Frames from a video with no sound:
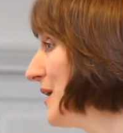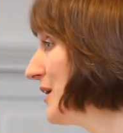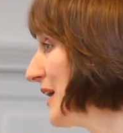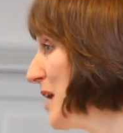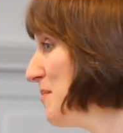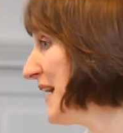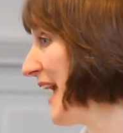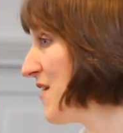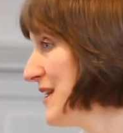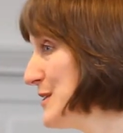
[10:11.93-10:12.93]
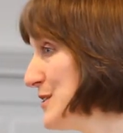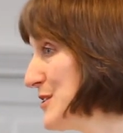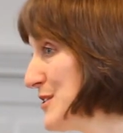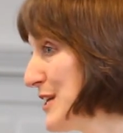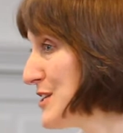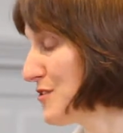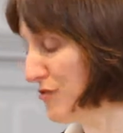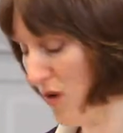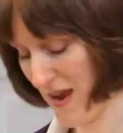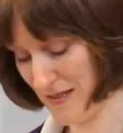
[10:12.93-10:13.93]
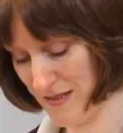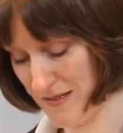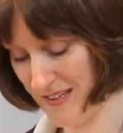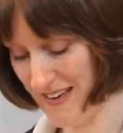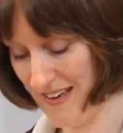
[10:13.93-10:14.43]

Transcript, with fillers: could I pick out his distinctive voice.